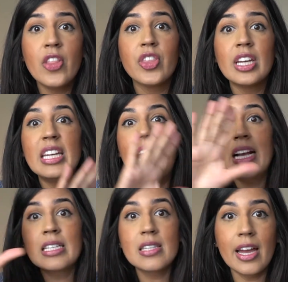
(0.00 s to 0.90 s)
the
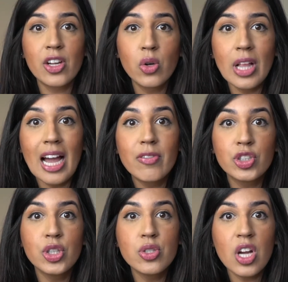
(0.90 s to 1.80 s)
next cycle
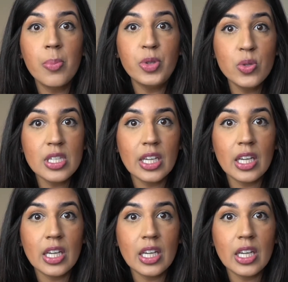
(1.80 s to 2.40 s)
after you stop using